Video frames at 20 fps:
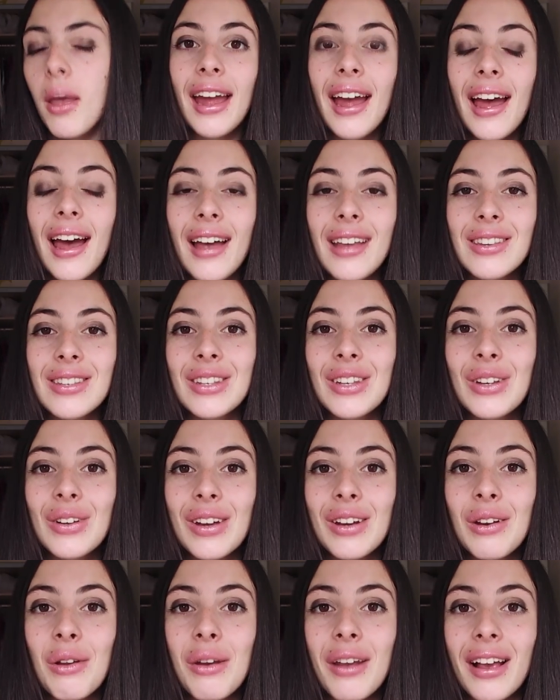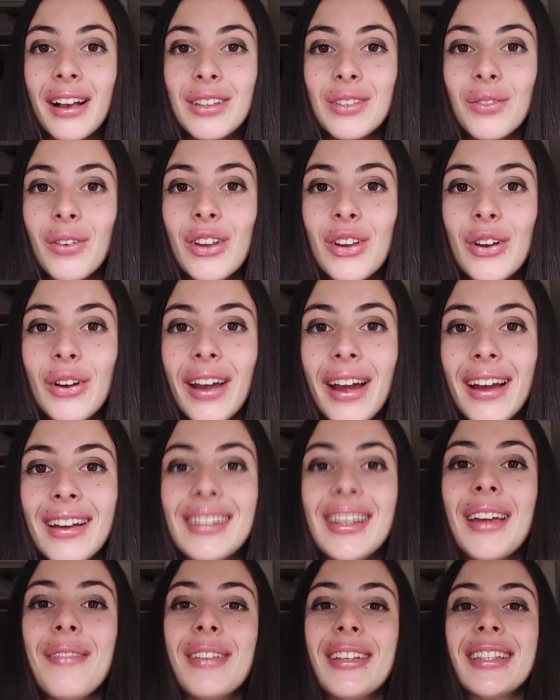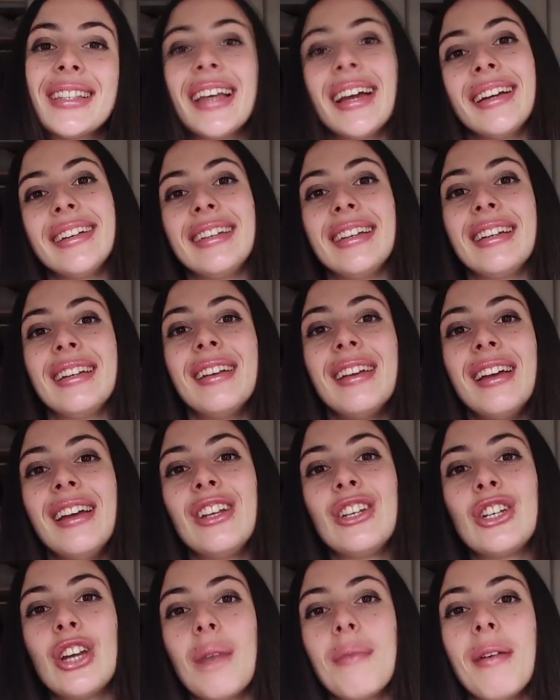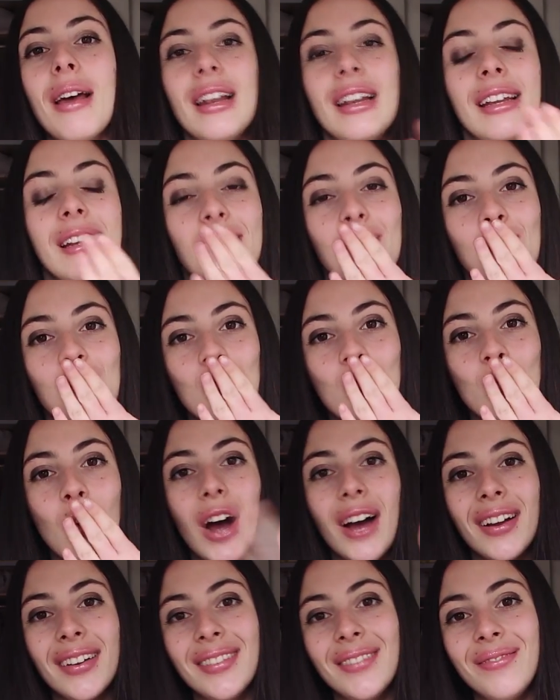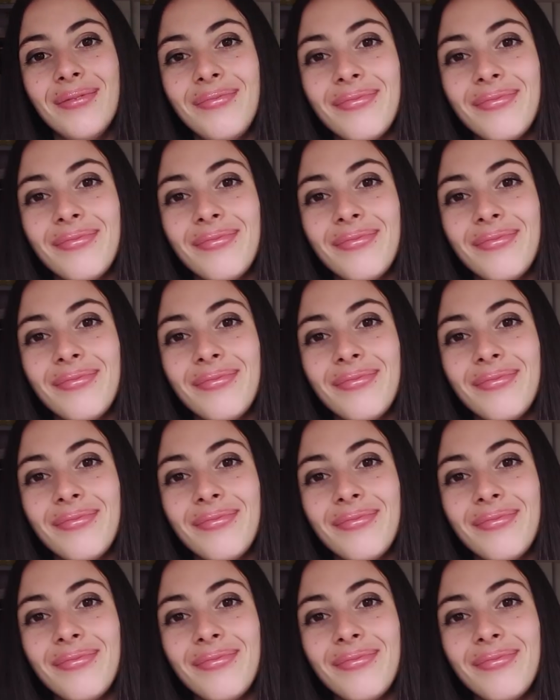Yeah, I'll see you in the next video, guys. I'm excited. Ciao belli. Mwah.